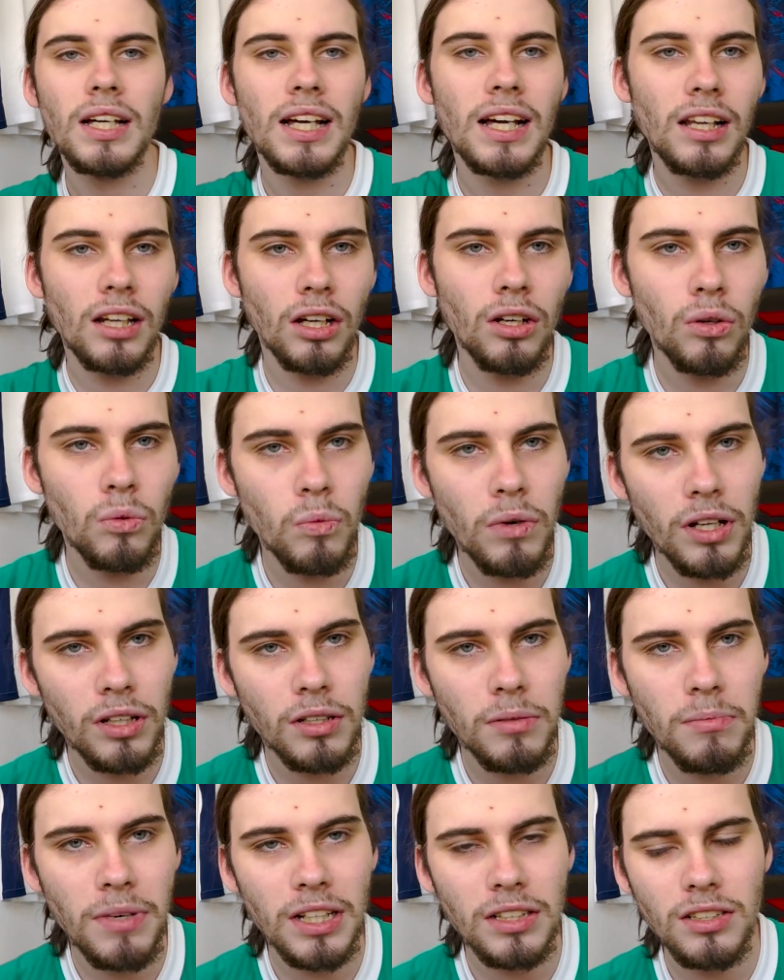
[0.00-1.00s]
Hello and
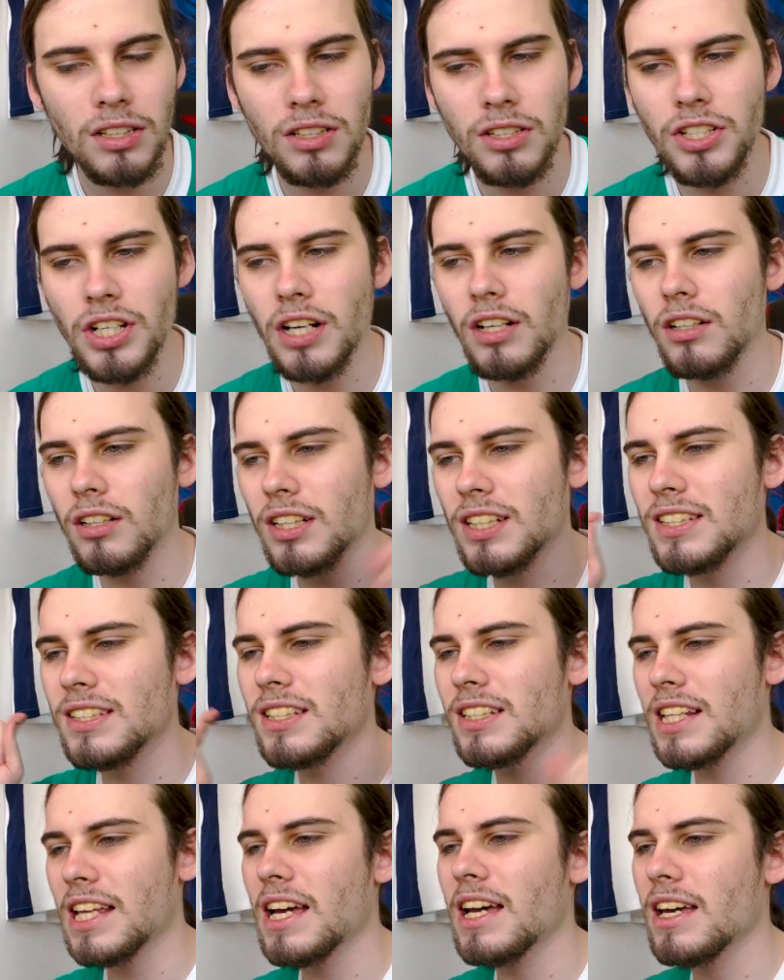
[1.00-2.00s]
welcome back to the channel, and
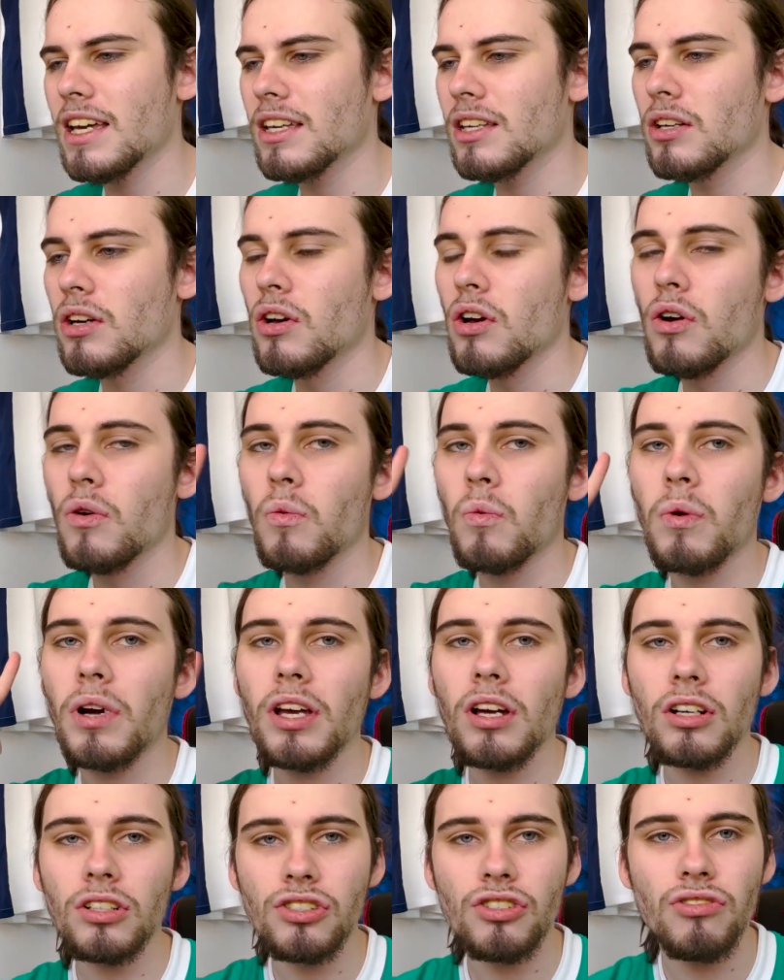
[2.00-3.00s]
today we
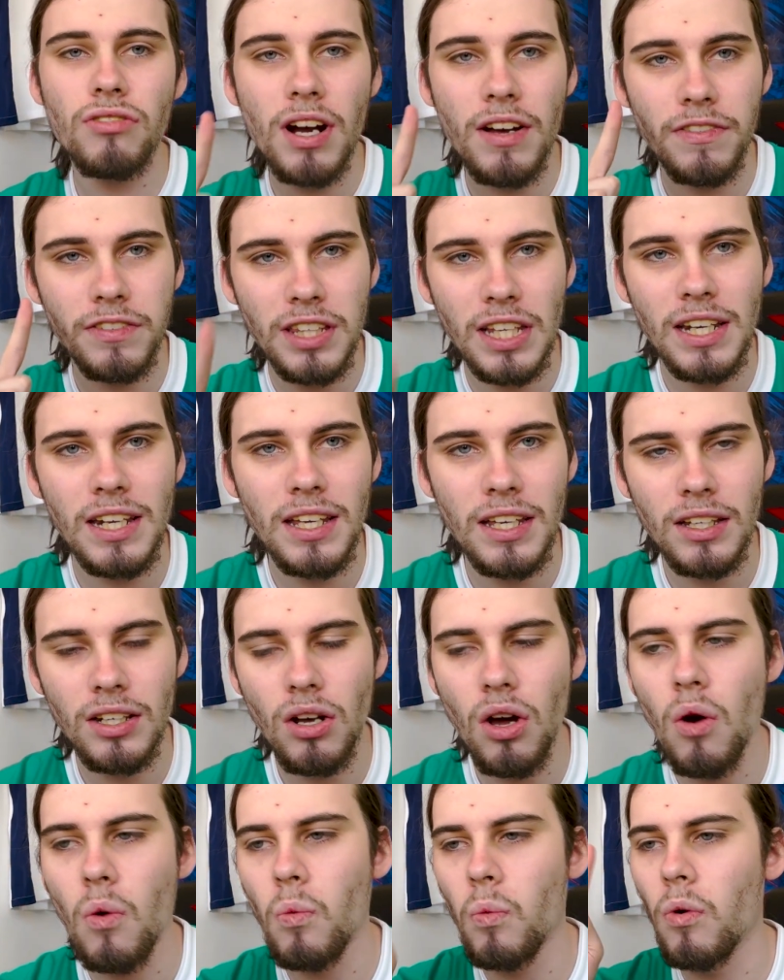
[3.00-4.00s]
are drafting in
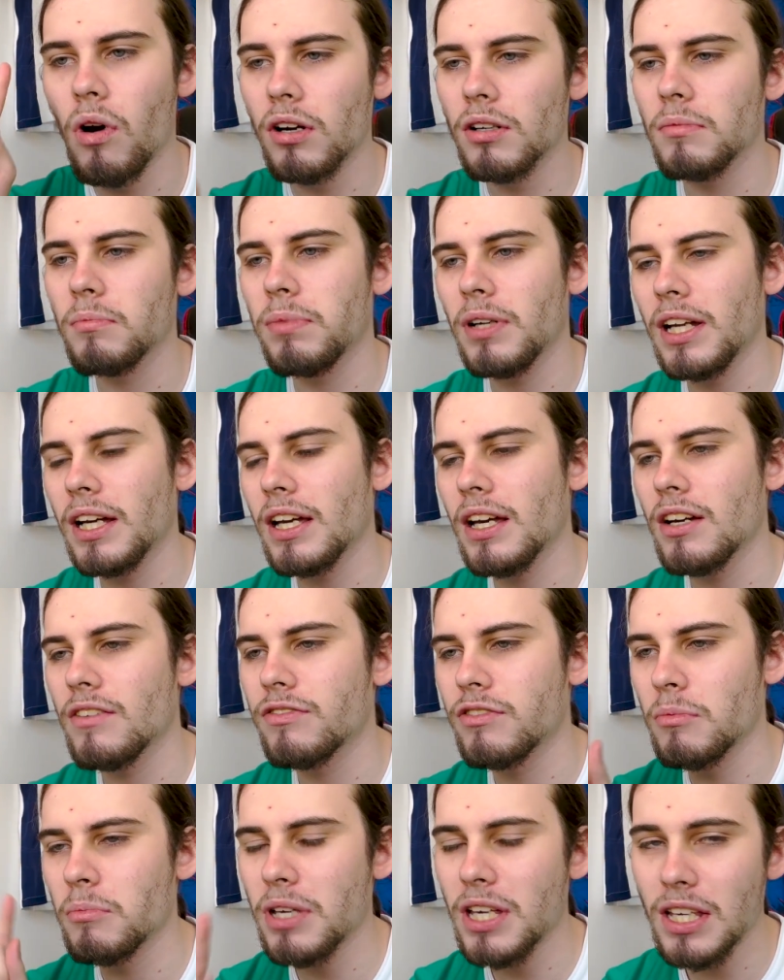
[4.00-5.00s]
one player
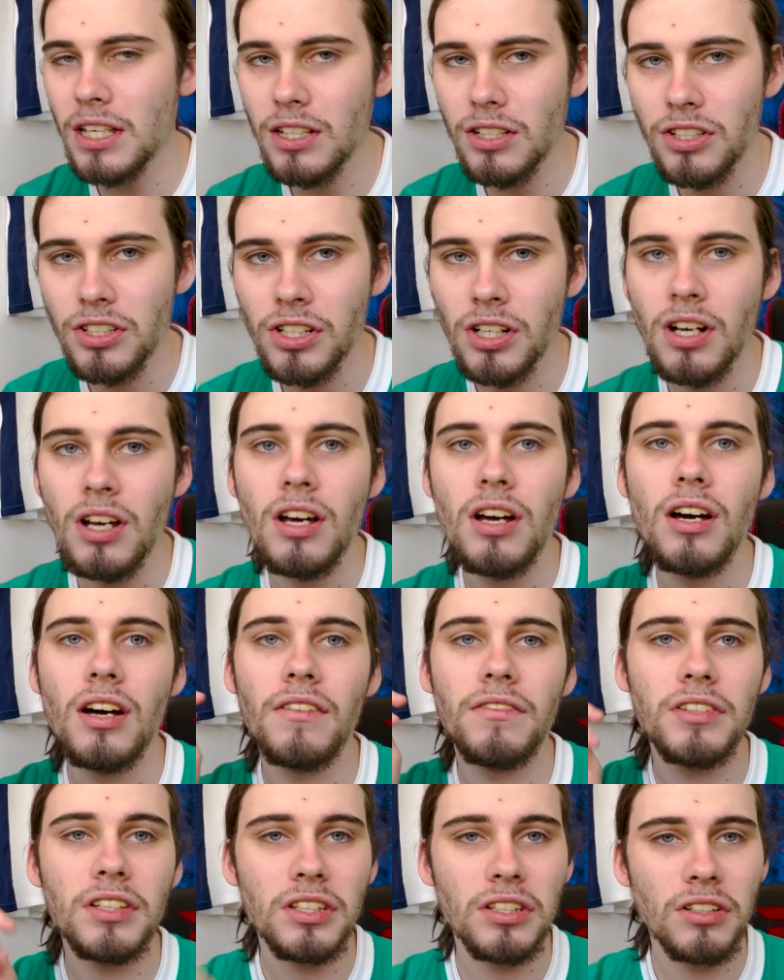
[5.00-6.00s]
from each
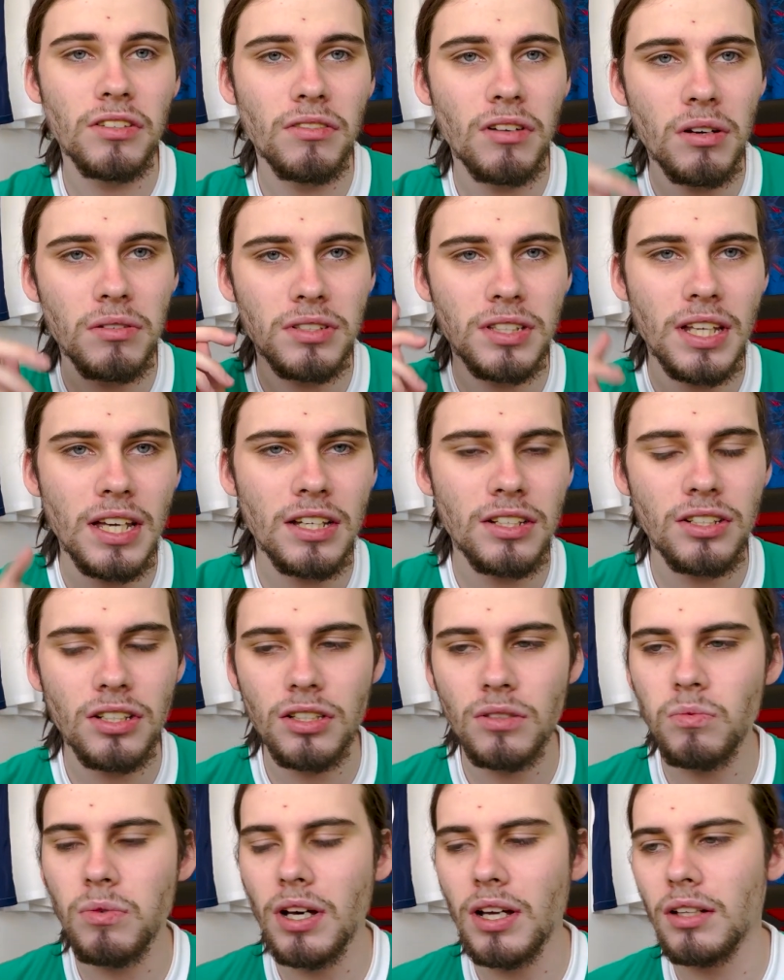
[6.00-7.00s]
of the Euros
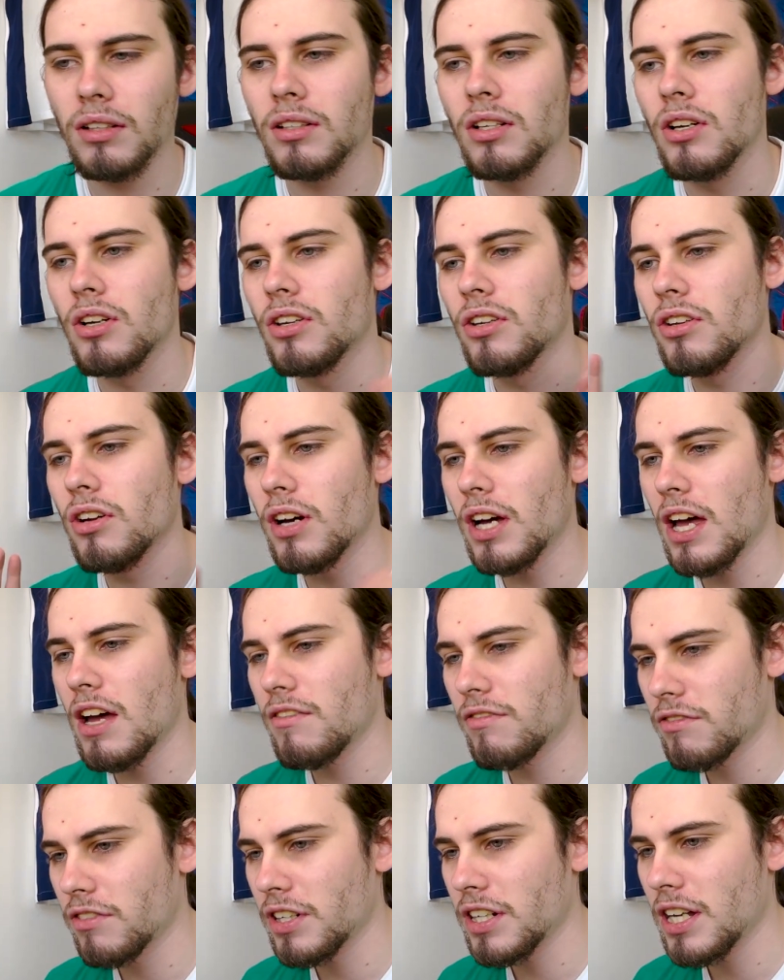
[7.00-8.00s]
nations. Well, not
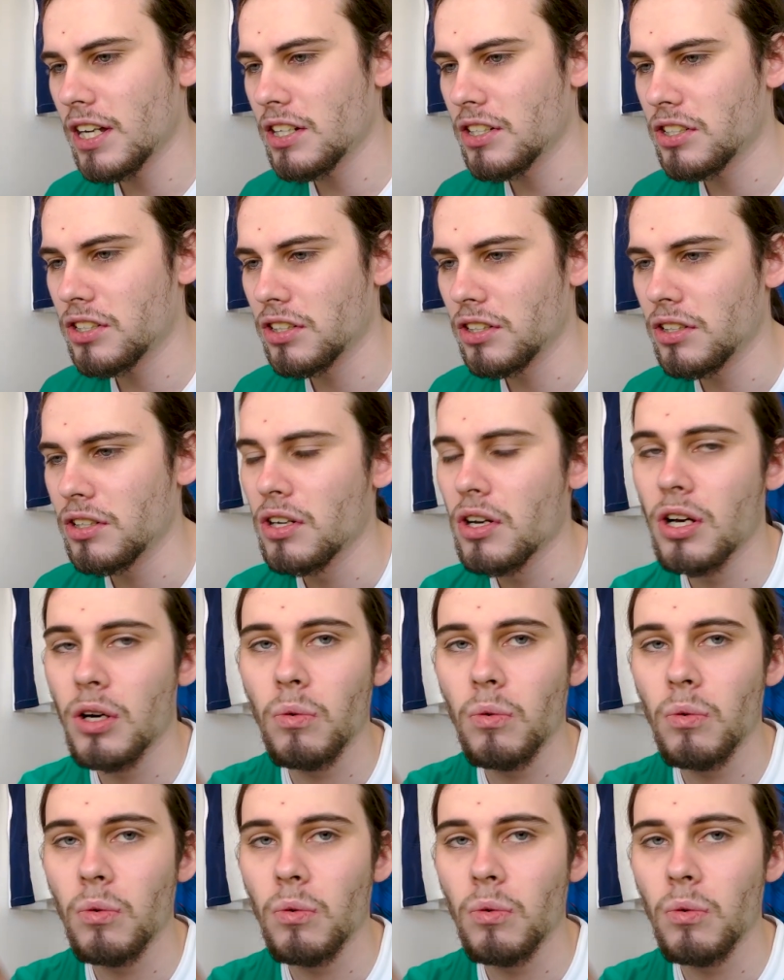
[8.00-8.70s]
every nation.